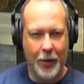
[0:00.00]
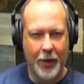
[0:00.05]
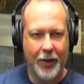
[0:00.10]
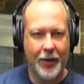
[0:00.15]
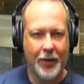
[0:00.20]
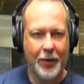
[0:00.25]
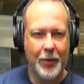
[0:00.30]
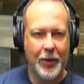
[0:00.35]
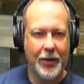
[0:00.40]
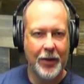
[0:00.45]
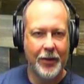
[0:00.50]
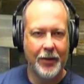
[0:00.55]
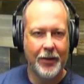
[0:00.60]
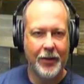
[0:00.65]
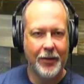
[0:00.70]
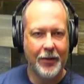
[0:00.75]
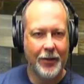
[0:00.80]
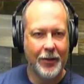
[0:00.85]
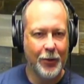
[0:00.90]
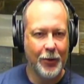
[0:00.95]
I mean,
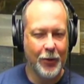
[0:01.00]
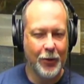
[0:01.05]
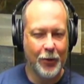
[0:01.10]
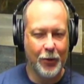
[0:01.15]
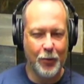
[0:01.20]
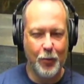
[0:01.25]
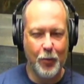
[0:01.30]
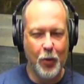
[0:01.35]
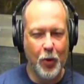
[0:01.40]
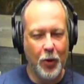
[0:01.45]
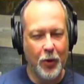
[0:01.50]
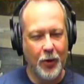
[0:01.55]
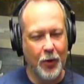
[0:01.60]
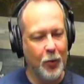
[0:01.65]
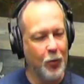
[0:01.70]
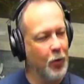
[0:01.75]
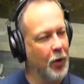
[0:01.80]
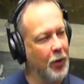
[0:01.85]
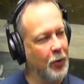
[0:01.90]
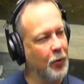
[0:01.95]
there's more
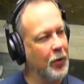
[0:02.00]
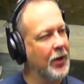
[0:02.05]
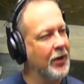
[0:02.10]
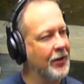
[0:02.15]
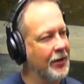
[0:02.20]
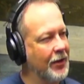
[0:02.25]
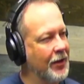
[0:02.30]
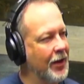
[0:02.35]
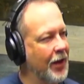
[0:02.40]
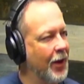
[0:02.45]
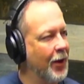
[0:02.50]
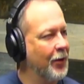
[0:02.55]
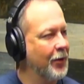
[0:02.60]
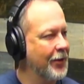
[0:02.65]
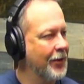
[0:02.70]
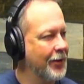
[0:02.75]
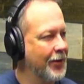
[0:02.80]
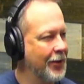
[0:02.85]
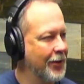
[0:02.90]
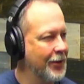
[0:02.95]
than one reason now
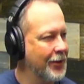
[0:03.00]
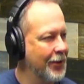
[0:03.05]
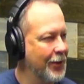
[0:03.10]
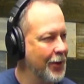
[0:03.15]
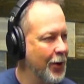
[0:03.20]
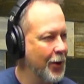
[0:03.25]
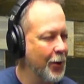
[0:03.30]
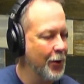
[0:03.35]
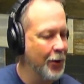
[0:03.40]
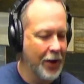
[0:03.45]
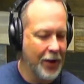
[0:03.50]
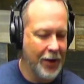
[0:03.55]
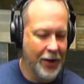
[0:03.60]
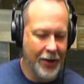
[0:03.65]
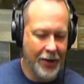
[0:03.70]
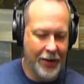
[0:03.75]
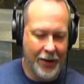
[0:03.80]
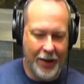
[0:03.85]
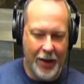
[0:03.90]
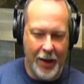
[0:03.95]
to go.
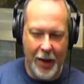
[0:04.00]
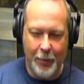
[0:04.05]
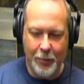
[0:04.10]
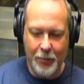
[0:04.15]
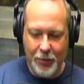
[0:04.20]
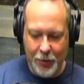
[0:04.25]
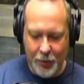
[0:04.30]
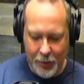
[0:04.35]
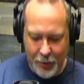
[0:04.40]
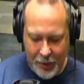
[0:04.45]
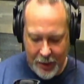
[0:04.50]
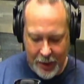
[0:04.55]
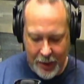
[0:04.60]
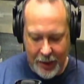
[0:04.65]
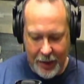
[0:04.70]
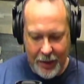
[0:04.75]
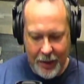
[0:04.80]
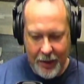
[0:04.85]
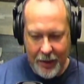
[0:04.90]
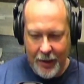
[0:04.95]
And I'm
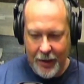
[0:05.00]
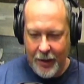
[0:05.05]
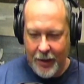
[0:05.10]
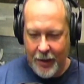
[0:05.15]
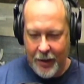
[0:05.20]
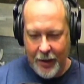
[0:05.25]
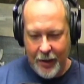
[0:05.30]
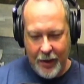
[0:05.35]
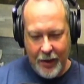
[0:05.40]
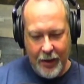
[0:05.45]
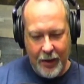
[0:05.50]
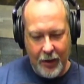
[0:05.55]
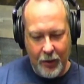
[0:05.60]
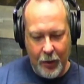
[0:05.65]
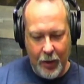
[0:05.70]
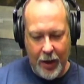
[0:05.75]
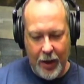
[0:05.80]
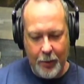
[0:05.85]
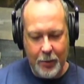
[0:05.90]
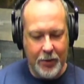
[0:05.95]
certainly,
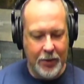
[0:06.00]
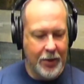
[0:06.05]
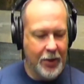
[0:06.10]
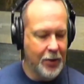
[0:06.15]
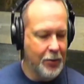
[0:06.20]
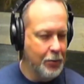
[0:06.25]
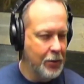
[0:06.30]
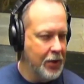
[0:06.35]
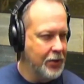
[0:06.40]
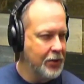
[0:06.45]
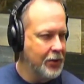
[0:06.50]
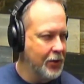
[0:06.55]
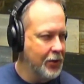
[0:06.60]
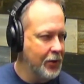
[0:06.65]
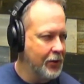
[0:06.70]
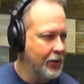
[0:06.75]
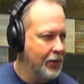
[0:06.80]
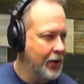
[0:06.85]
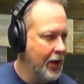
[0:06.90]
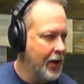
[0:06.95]
well, I'm just going to miss you.
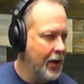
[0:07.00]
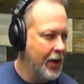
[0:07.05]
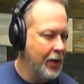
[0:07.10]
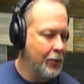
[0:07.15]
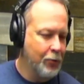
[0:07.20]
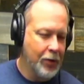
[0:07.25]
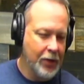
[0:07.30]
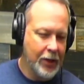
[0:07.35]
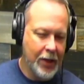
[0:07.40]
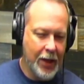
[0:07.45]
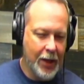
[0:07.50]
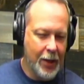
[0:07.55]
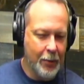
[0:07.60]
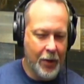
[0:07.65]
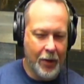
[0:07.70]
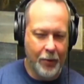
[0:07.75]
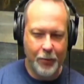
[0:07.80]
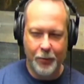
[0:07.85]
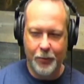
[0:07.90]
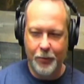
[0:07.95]
I really
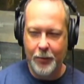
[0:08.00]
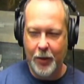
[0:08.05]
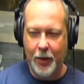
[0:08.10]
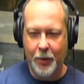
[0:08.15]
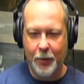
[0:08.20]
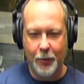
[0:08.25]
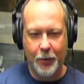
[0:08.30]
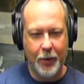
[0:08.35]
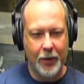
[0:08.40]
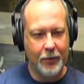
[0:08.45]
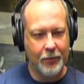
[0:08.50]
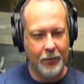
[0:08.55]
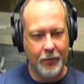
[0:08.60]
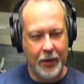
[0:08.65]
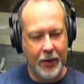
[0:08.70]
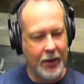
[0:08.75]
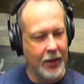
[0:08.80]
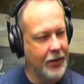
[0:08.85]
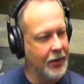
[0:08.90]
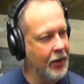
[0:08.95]
am.
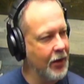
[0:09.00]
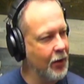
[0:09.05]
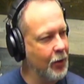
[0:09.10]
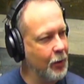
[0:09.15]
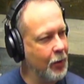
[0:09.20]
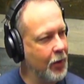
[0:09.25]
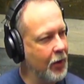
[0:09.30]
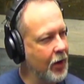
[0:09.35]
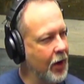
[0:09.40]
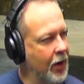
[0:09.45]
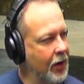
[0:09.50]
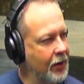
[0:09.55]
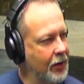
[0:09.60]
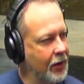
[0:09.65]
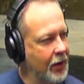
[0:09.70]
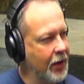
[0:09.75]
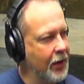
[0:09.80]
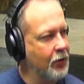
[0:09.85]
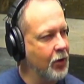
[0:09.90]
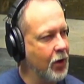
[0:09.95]
We'd get together periodically
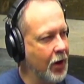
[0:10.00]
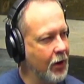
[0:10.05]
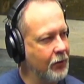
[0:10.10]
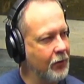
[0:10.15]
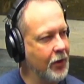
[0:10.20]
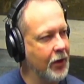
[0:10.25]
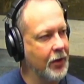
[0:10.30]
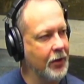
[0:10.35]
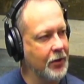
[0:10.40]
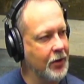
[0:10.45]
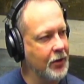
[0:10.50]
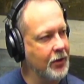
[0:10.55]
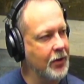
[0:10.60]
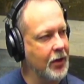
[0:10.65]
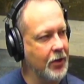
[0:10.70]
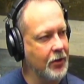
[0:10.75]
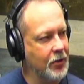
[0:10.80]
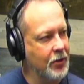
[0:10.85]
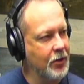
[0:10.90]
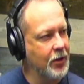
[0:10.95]
and have coffee, and I
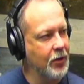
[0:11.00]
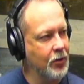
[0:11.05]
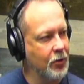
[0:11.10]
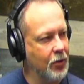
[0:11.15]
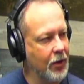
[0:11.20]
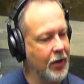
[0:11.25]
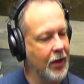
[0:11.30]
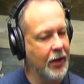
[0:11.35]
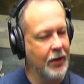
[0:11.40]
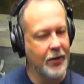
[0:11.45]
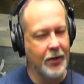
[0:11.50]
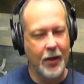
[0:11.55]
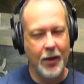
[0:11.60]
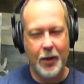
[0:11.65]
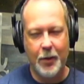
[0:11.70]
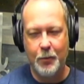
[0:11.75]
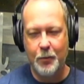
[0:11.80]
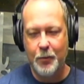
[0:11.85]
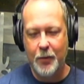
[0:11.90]
just enjoyed that time.